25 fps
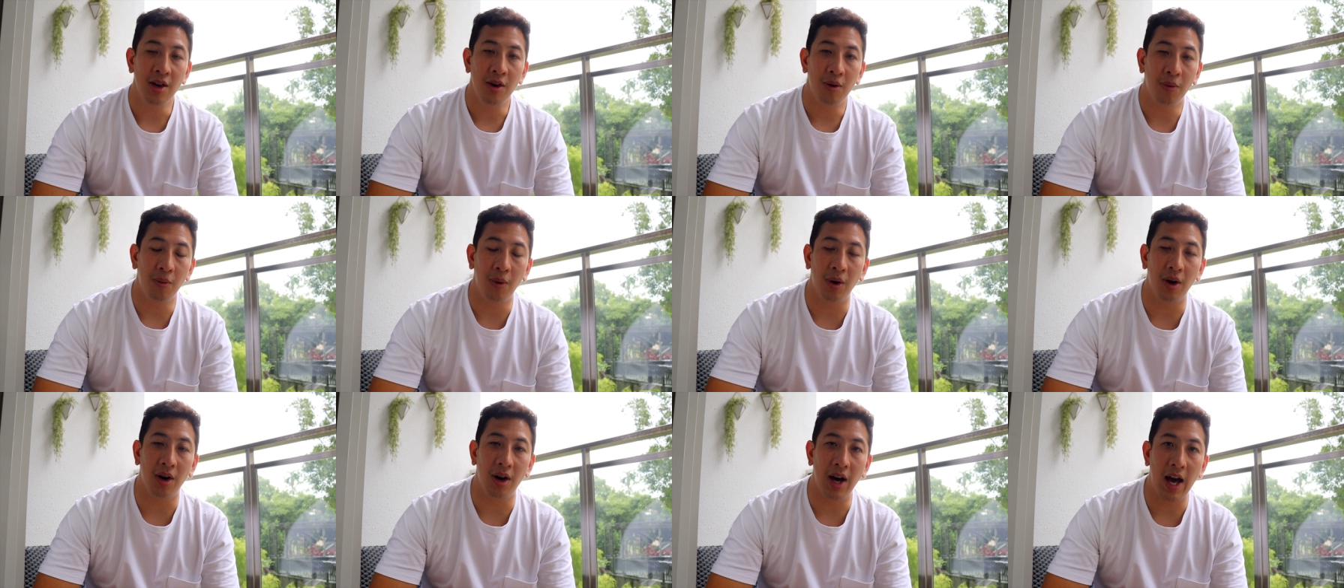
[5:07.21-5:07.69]

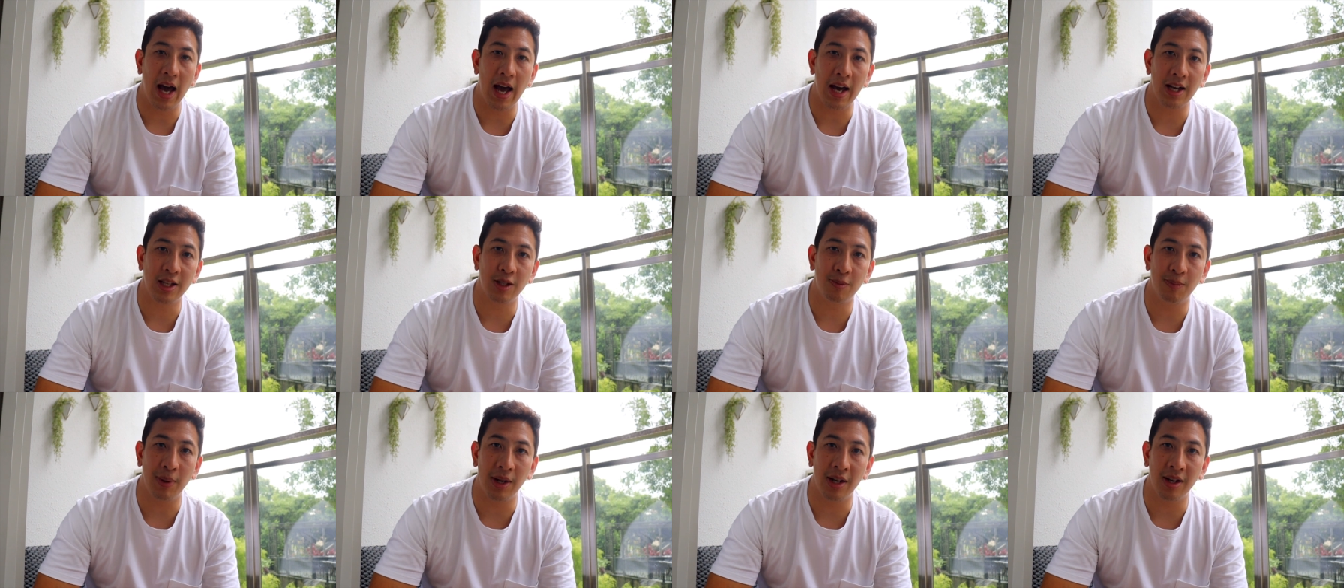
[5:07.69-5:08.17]
what
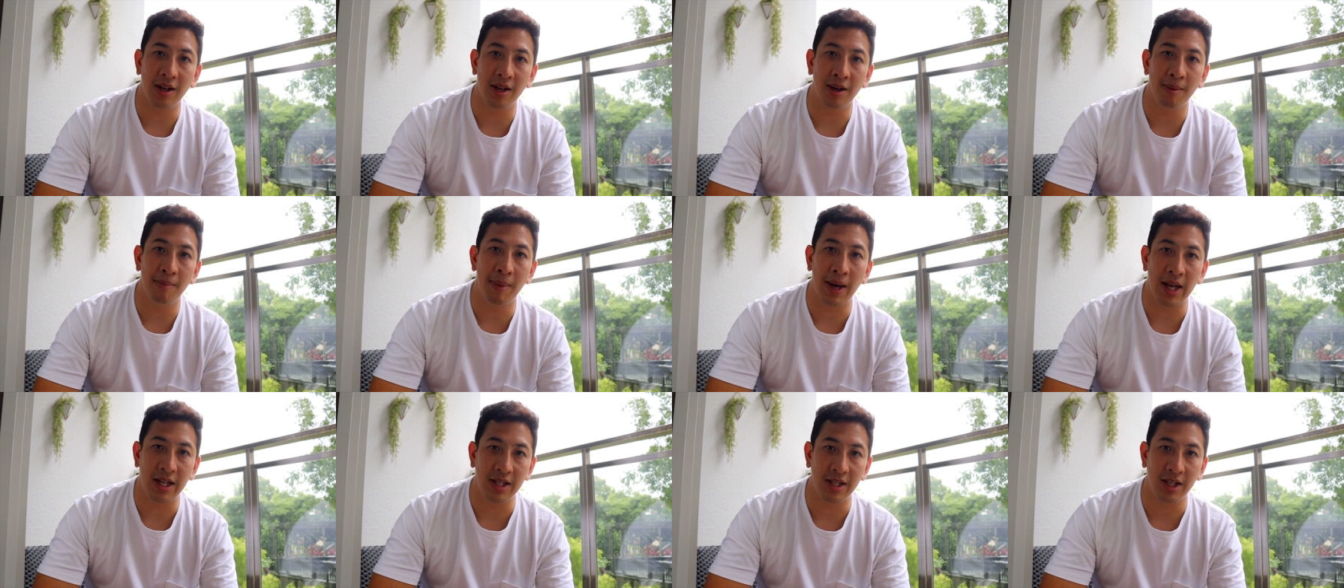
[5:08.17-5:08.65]
has been an
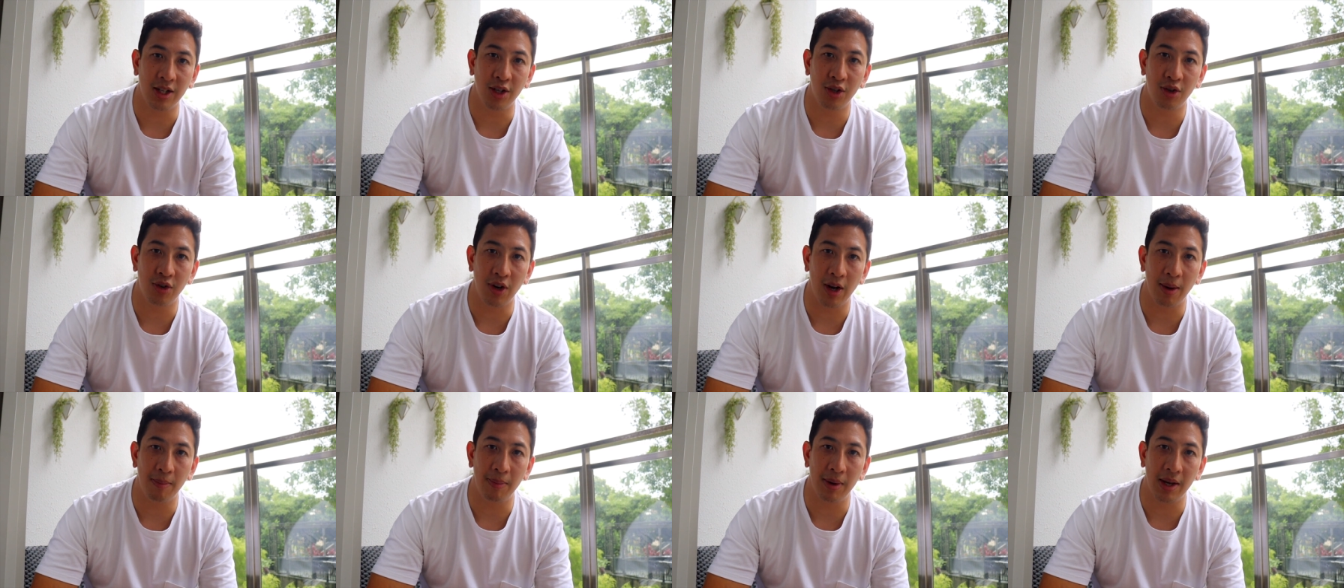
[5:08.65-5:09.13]
amazing
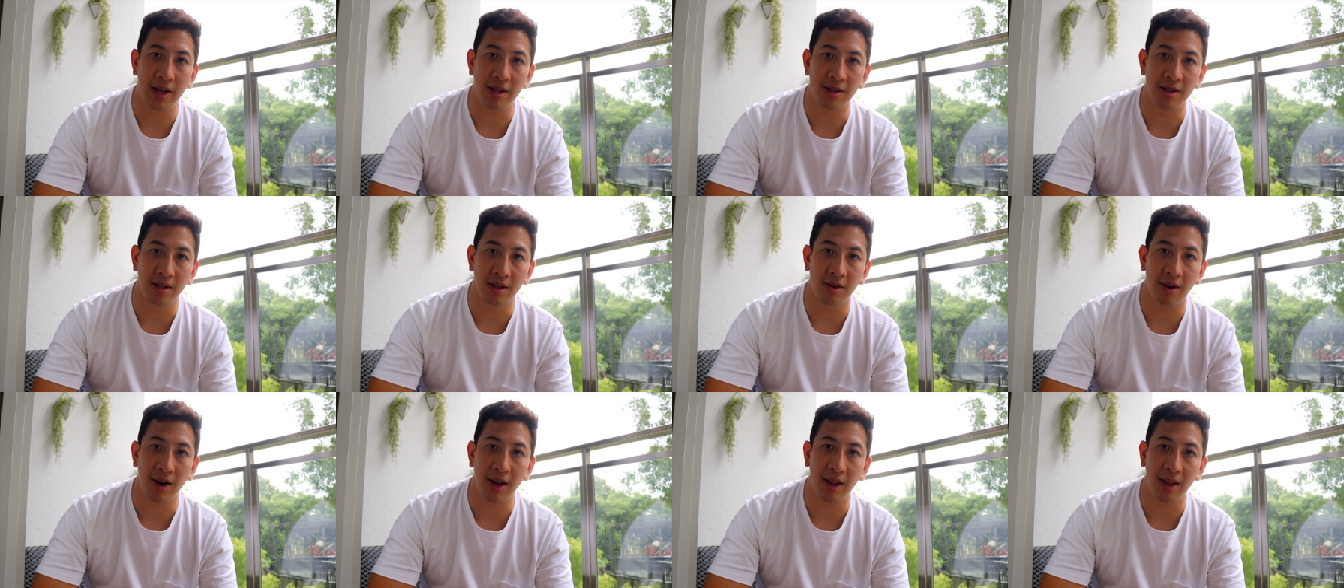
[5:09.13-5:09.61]
trip is a
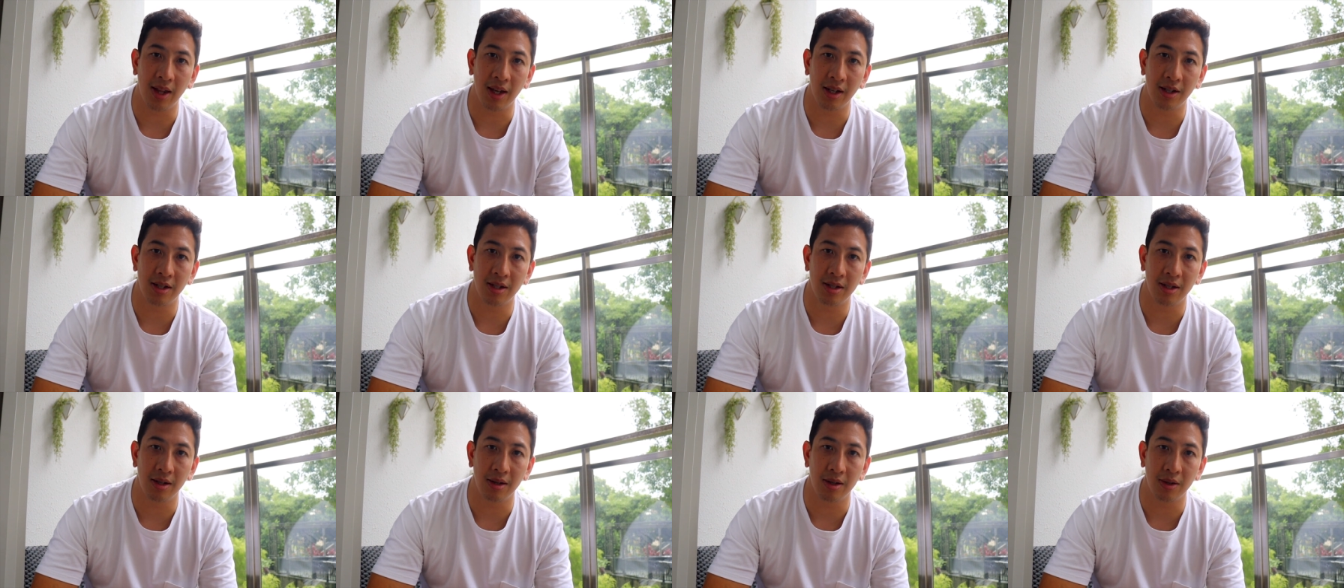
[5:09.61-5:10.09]
great thing
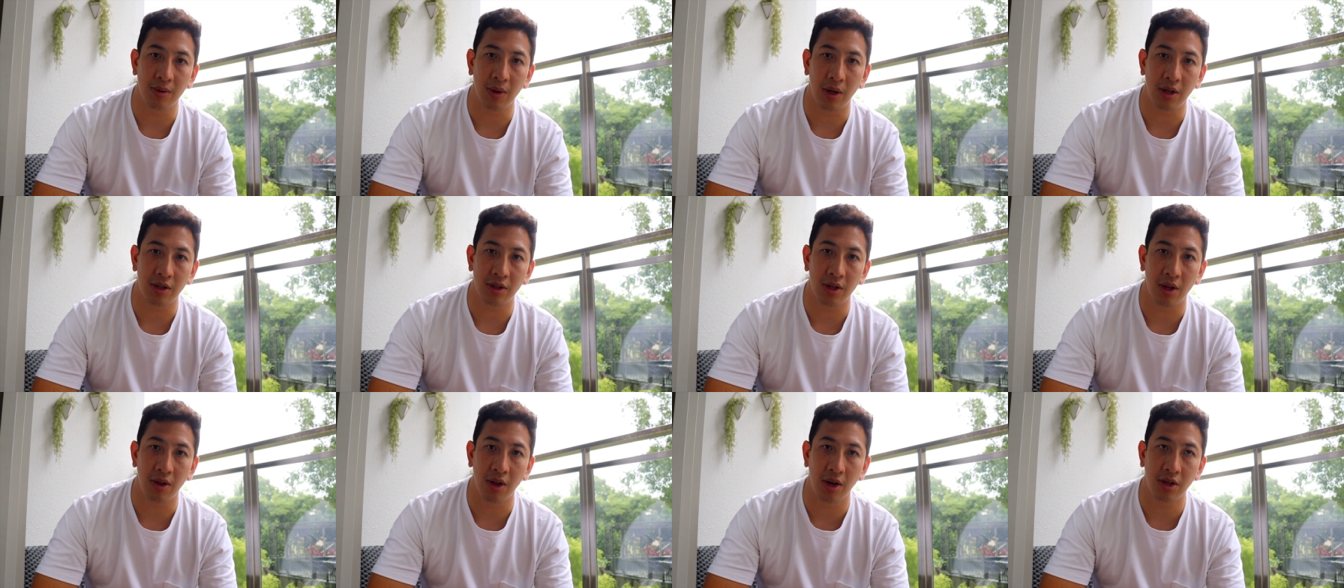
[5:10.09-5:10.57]
to do as well.
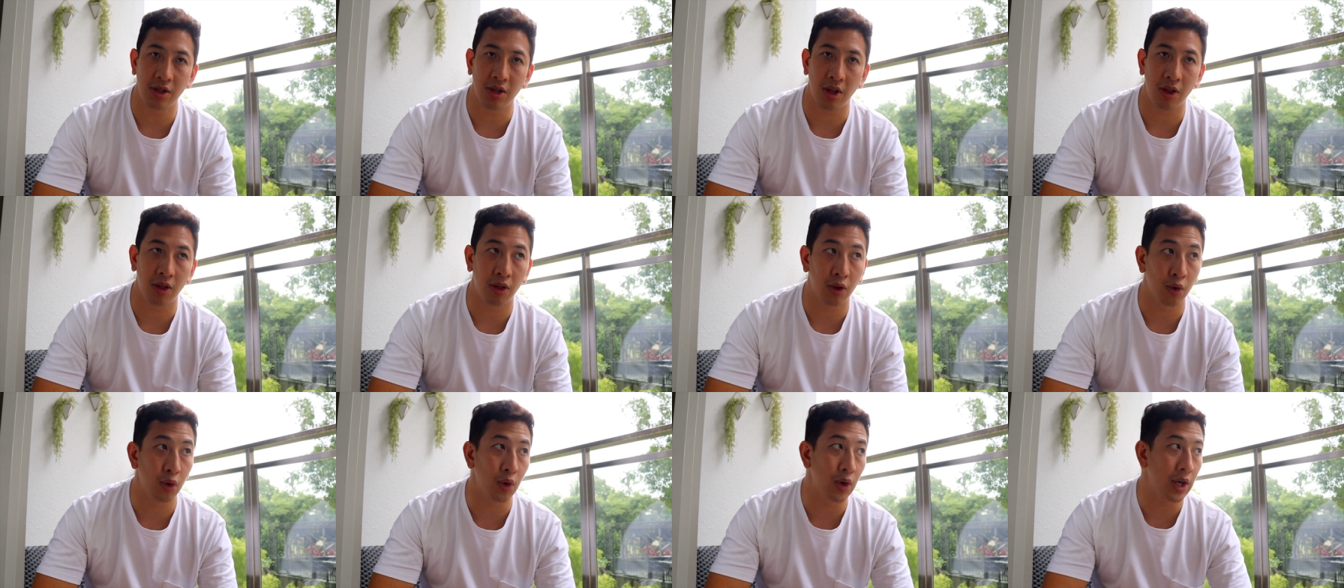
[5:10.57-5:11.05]
So those are
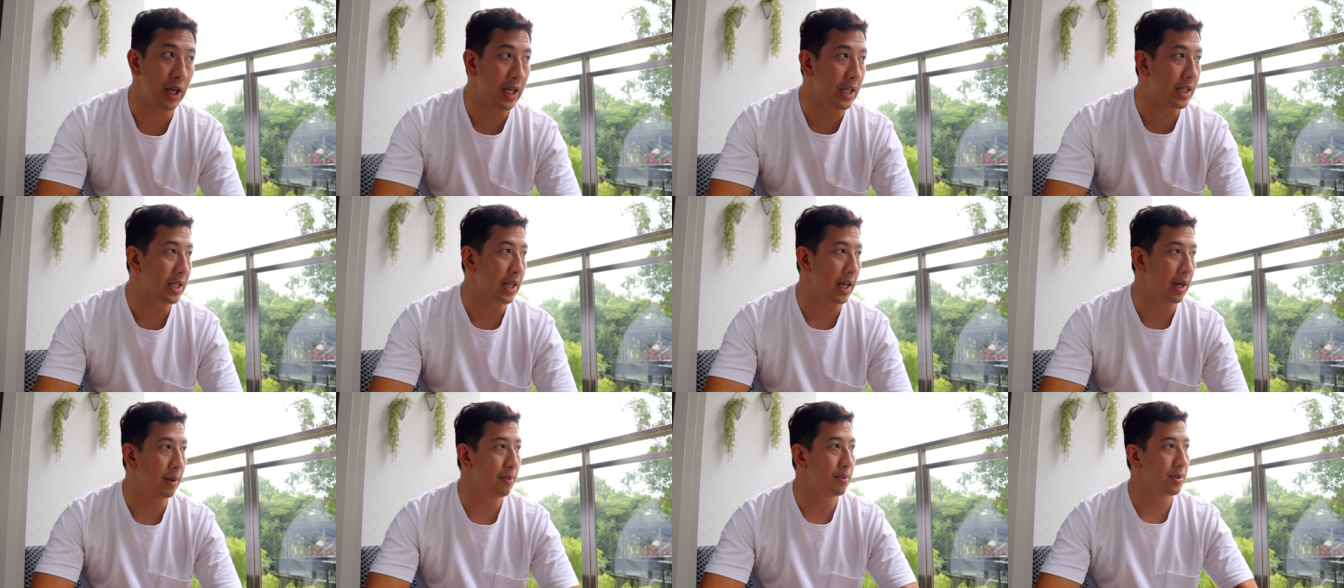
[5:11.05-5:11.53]
three
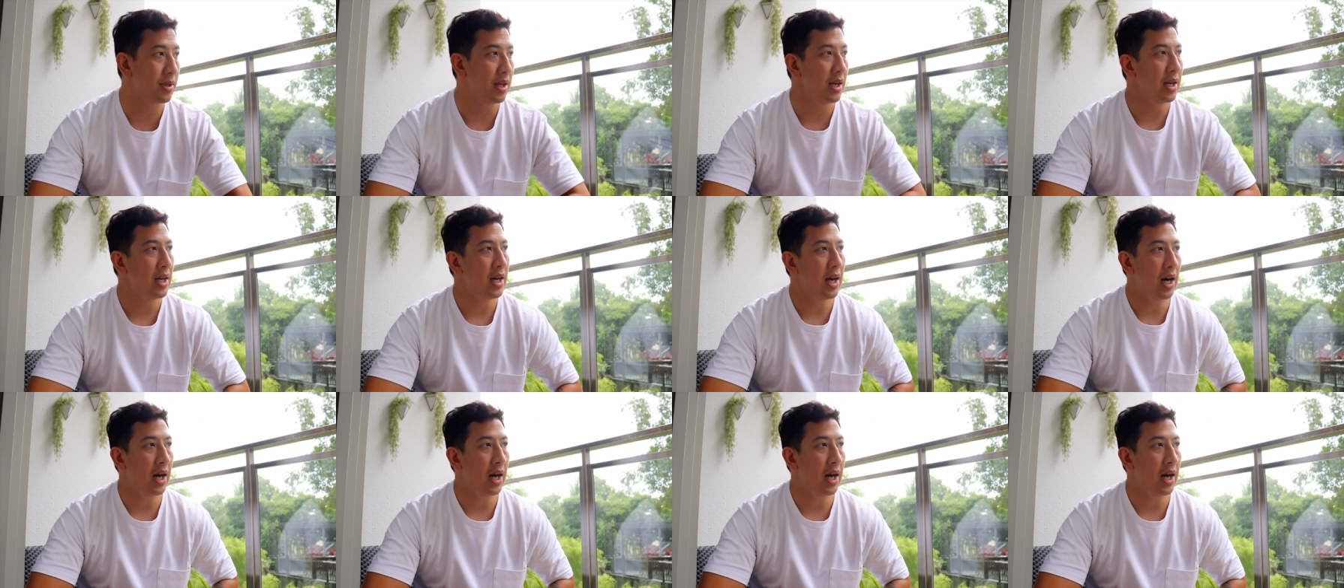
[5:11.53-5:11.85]
tips.